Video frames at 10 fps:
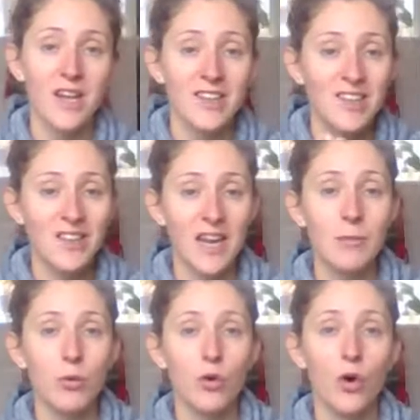and
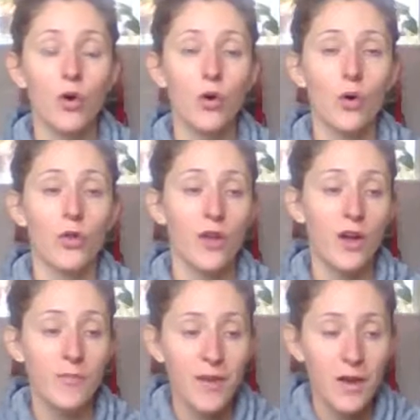stable core
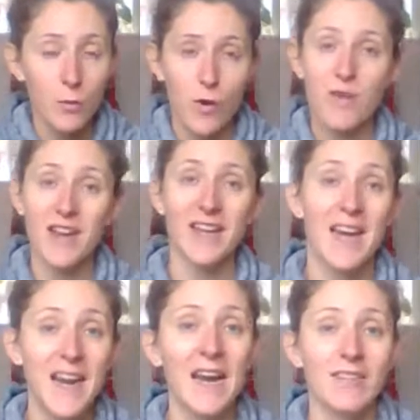that we're really
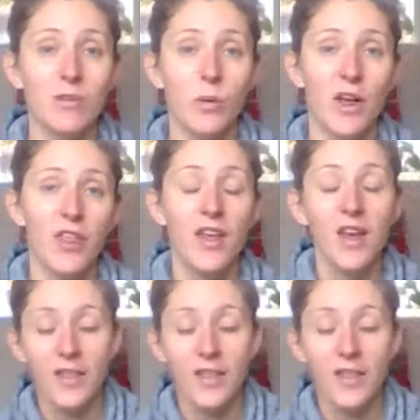connected with,